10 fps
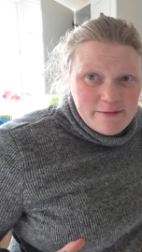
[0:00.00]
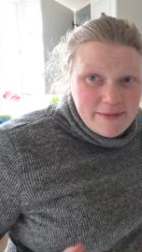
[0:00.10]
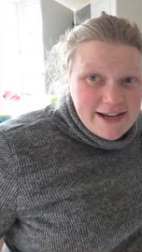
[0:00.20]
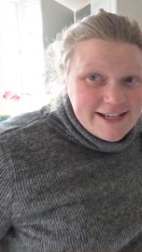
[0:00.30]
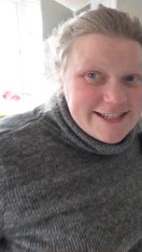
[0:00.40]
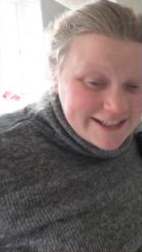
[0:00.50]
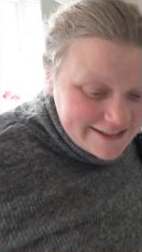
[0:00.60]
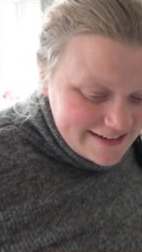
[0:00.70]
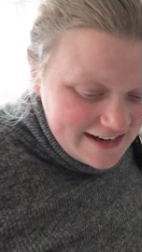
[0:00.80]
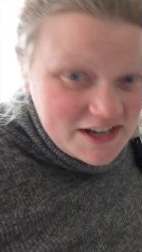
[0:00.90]

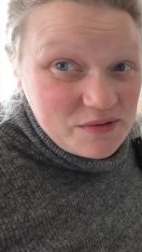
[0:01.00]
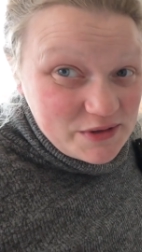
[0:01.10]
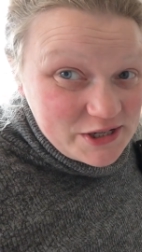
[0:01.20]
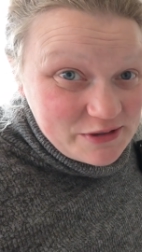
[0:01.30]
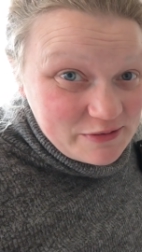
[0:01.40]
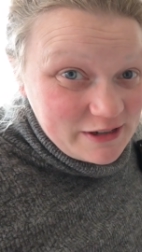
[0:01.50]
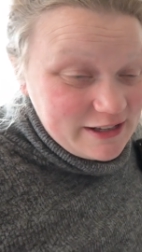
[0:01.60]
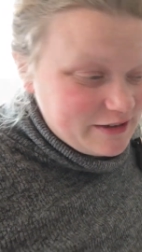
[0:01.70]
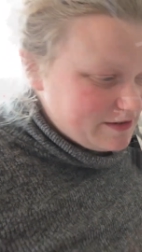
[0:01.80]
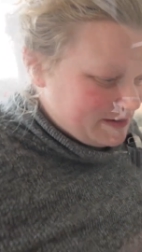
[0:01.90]
amazing, which is
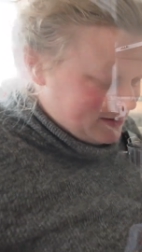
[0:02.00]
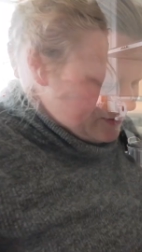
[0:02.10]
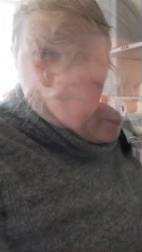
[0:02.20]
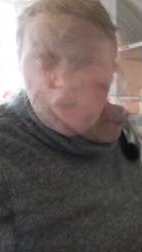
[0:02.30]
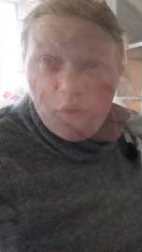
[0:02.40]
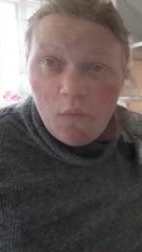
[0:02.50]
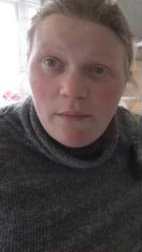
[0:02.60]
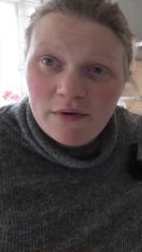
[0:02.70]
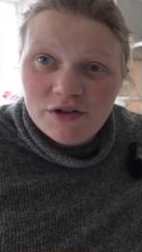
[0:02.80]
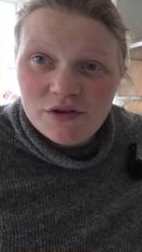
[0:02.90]
really good. So what
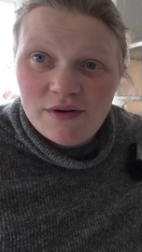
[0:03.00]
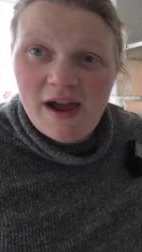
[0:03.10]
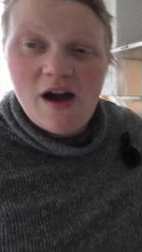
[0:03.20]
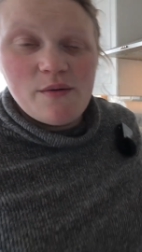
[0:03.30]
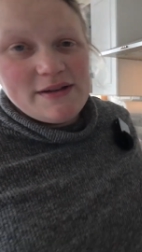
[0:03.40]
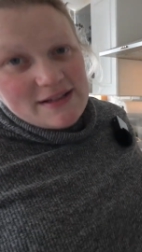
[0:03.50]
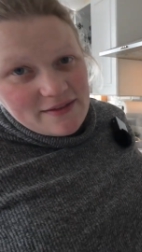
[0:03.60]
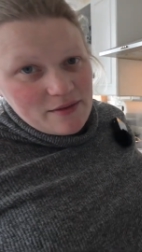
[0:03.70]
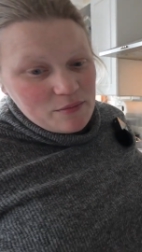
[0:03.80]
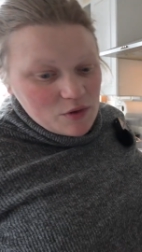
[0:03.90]
I'm going to do now is
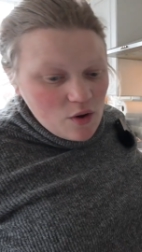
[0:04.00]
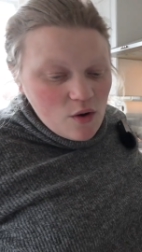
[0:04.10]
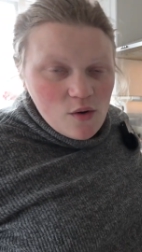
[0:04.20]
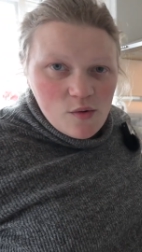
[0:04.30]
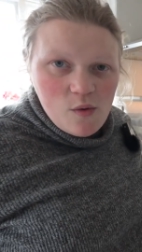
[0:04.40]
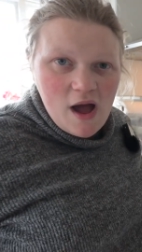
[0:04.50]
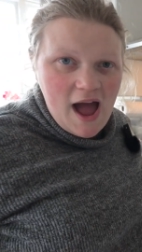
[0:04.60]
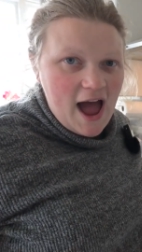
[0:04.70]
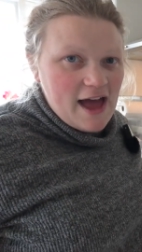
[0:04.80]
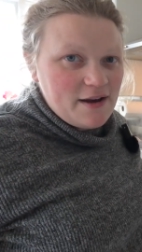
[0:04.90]
let them cool,
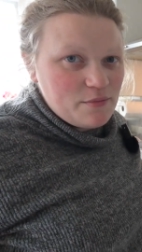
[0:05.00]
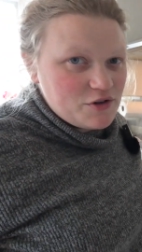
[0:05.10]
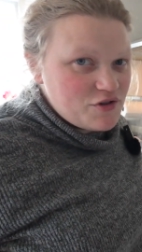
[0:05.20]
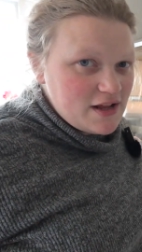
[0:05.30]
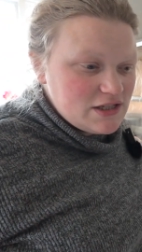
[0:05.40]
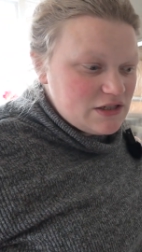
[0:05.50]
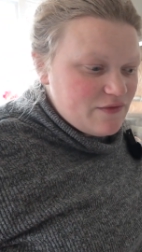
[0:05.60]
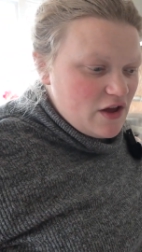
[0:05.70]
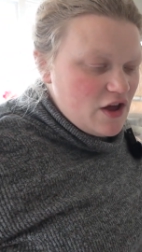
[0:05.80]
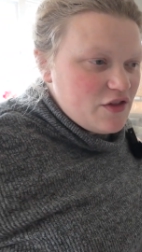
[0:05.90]
and I'm going to
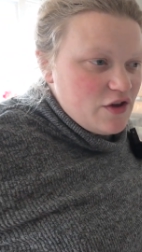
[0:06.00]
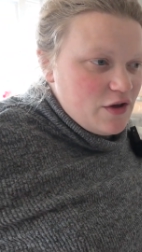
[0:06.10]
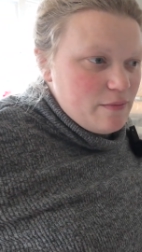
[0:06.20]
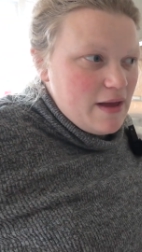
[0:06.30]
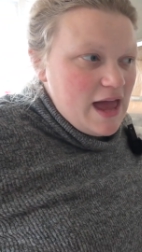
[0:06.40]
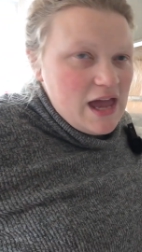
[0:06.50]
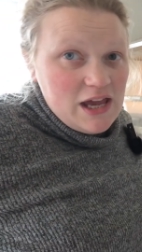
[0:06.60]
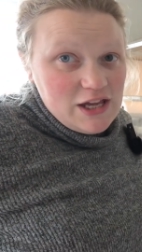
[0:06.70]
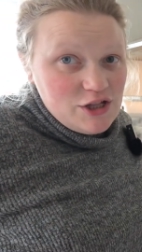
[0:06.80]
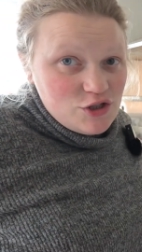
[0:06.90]
transfer them
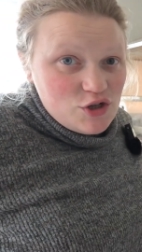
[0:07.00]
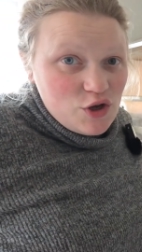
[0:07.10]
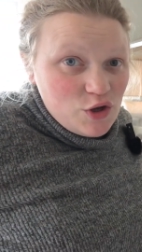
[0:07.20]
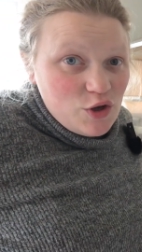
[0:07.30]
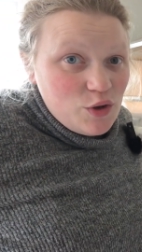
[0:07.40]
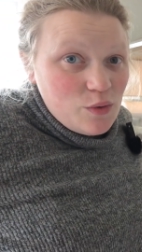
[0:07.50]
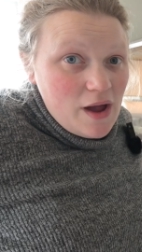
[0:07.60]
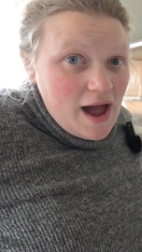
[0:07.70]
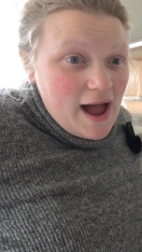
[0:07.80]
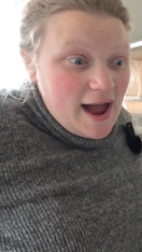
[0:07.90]
into
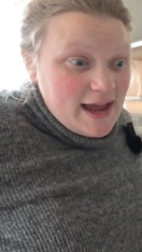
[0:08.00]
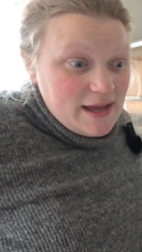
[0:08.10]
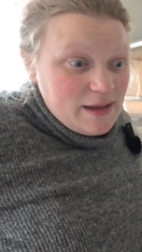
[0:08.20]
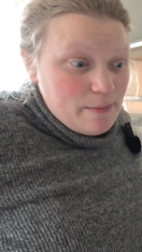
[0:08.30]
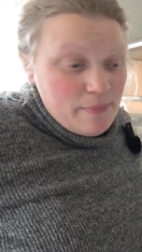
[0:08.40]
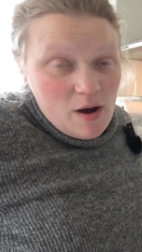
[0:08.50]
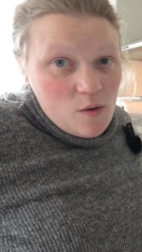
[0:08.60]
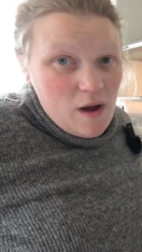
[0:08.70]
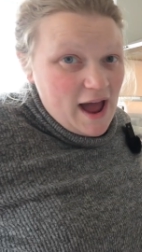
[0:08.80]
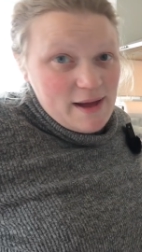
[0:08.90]
a
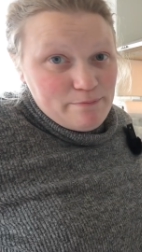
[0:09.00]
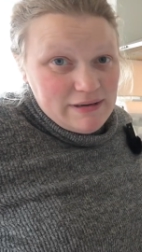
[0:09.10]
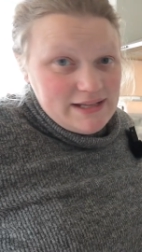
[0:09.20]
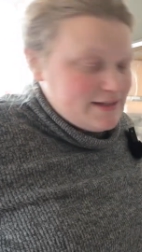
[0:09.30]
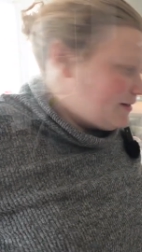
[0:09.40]
bowl and blitz